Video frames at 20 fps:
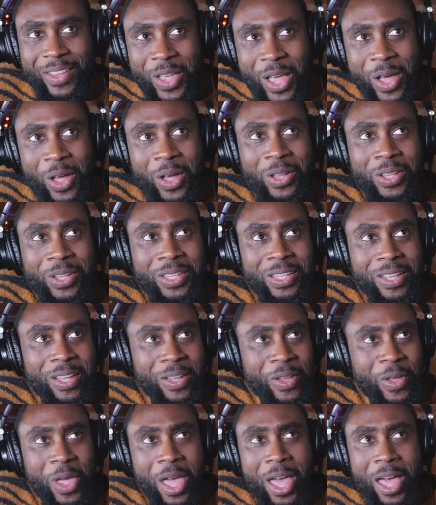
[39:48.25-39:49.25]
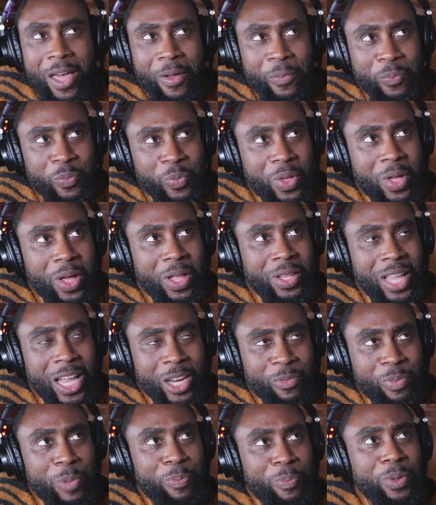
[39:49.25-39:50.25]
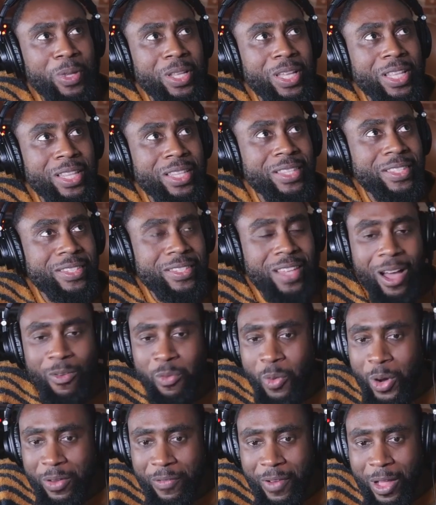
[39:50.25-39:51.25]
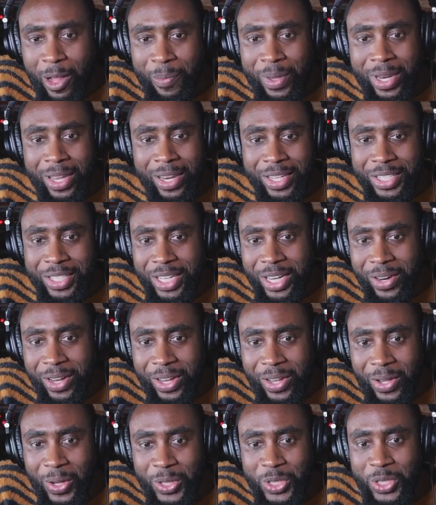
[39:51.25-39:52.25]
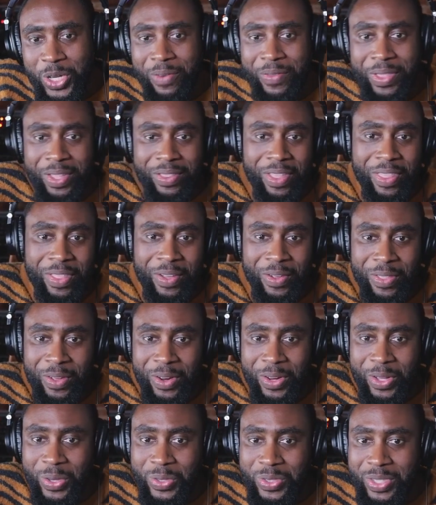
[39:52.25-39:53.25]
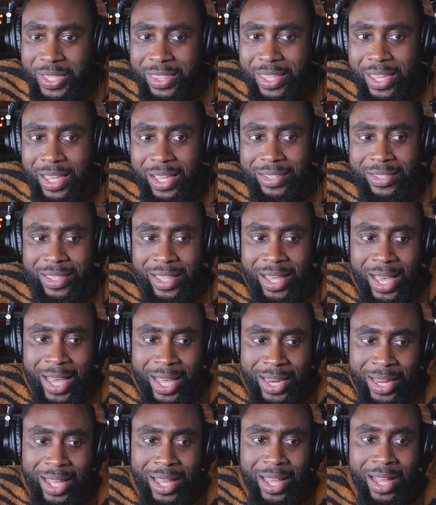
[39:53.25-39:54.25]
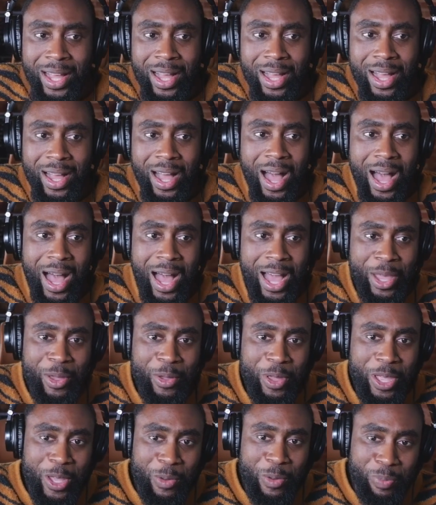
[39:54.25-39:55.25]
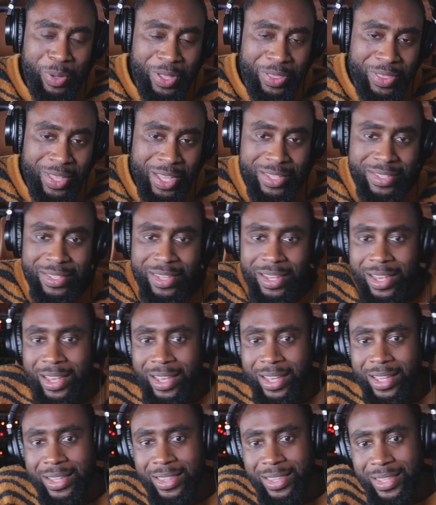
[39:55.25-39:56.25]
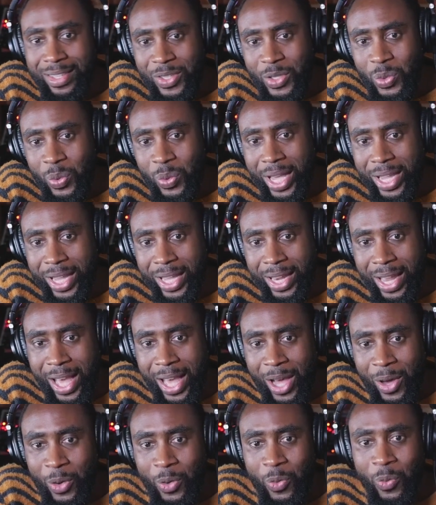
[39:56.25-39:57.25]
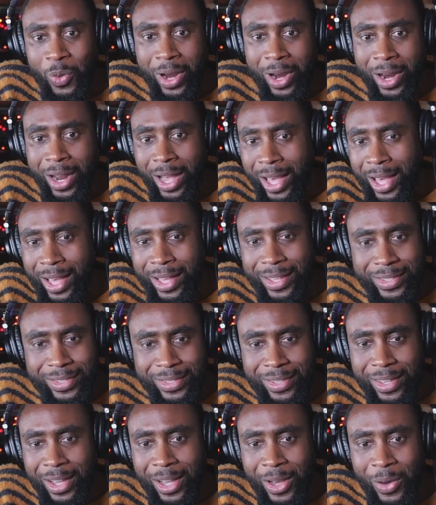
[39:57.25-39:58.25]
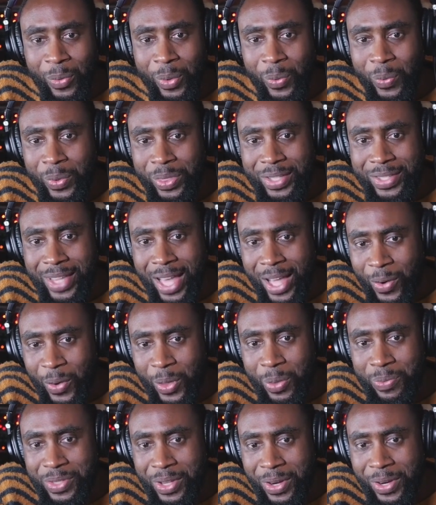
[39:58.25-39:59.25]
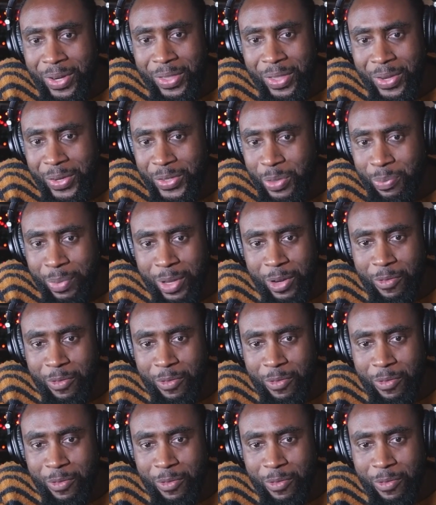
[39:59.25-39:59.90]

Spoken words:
a lot of people in software development and engineering culture and everything, they're used to things that I input this and this is what I get out. Whereas with these algorithms, there's a bit of a